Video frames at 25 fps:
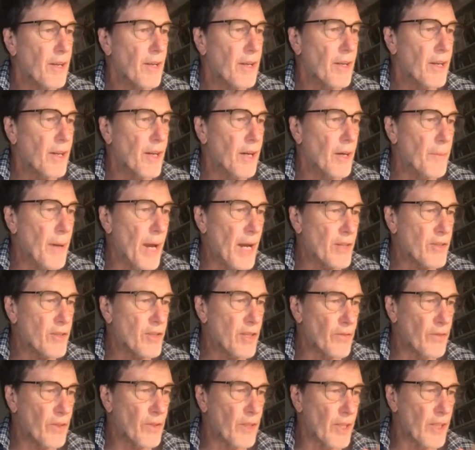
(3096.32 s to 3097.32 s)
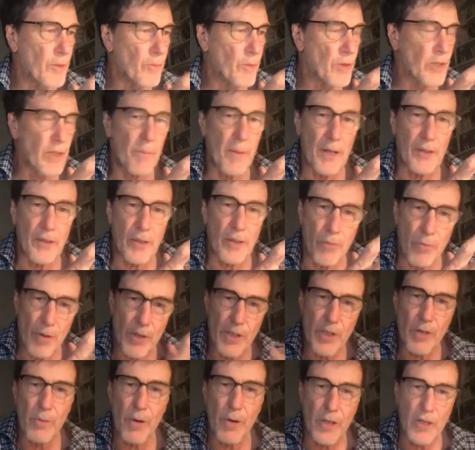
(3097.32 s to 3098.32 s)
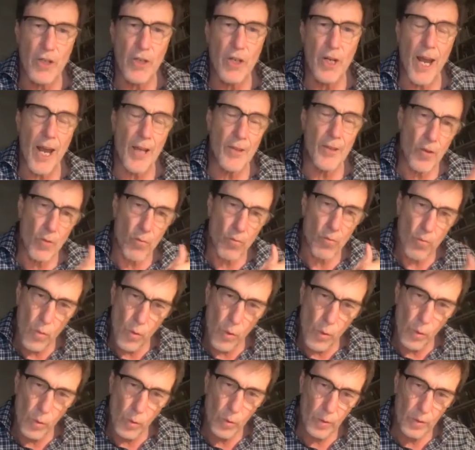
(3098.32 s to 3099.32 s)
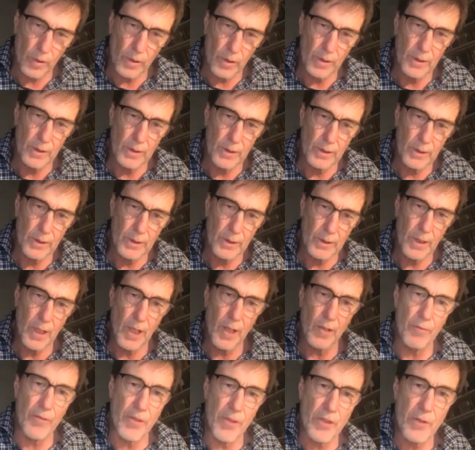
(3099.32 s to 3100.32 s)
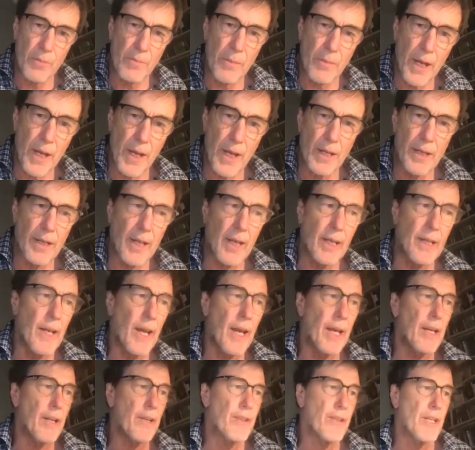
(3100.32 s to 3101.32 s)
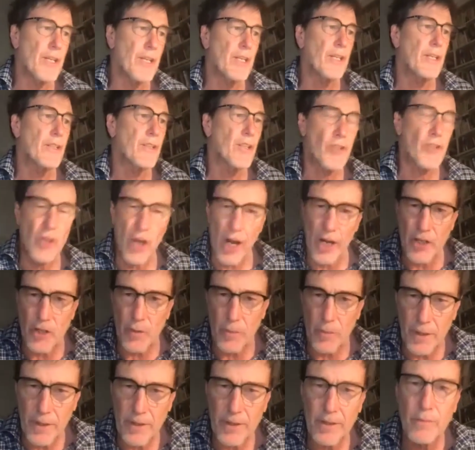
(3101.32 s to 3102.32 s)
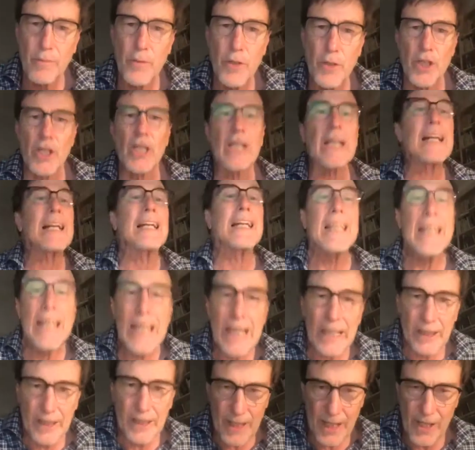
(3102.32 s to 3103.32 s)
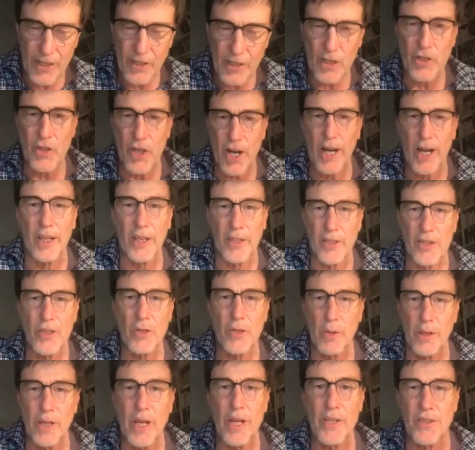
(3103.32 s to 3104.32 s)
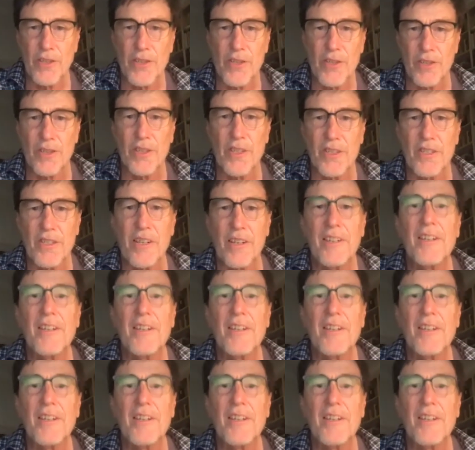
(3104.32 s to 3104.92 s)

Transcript: Acts 17 was about the resurrection and the rule of this man, and I think the judgment, which clearly is a challenge to Augustus Caesar.